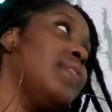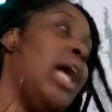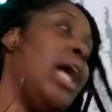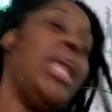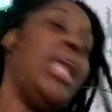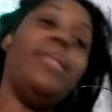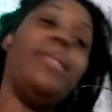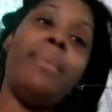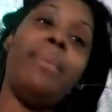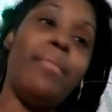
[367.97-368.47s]
I
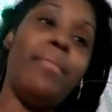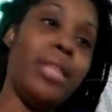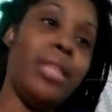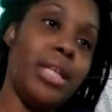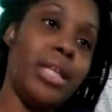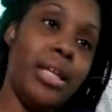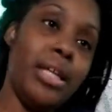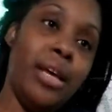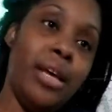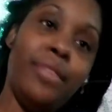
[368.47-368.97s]
love my mother
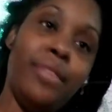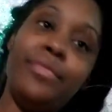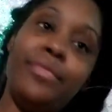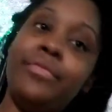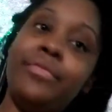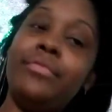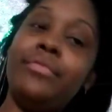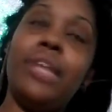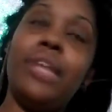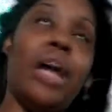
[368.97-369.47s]
to death.
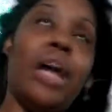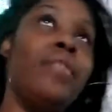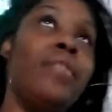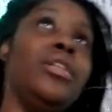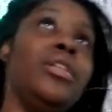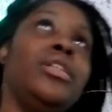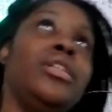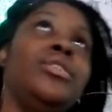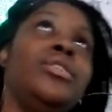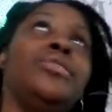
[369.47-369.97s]
I
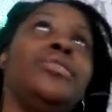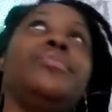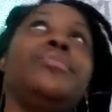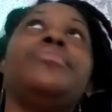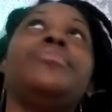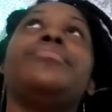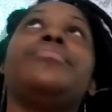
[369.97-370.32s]
really do.